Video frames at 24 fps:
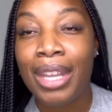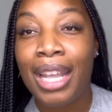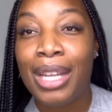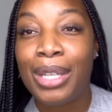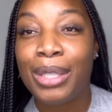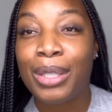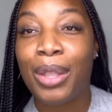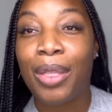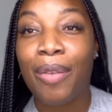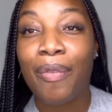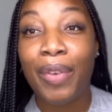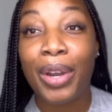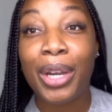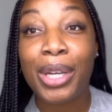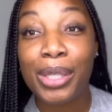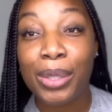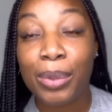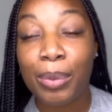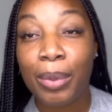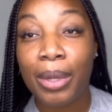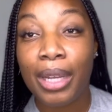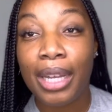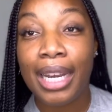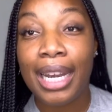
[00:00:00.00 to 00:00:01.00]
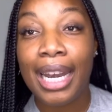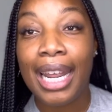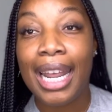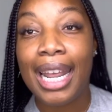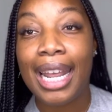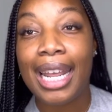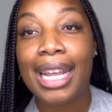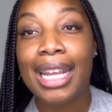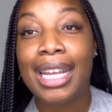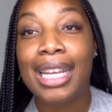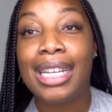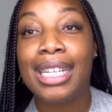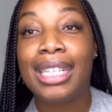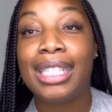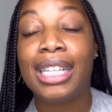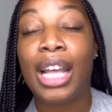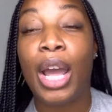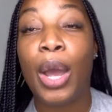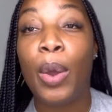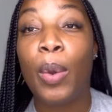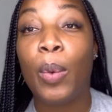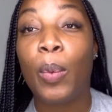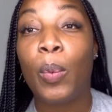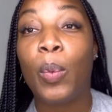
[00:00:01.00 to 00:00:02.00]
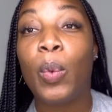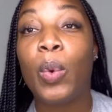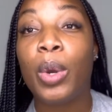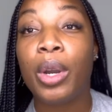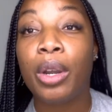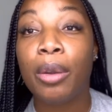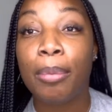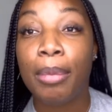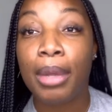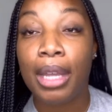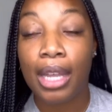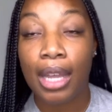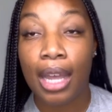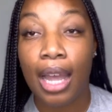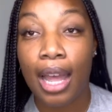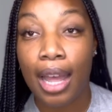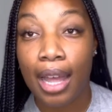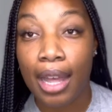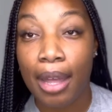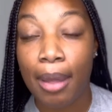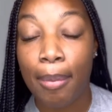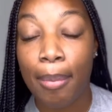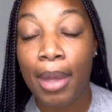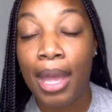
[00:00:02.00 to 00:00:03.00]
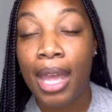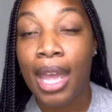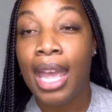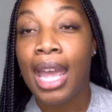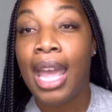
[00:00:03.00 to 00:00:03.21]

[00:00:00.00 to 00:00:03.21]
So the first one is warming up.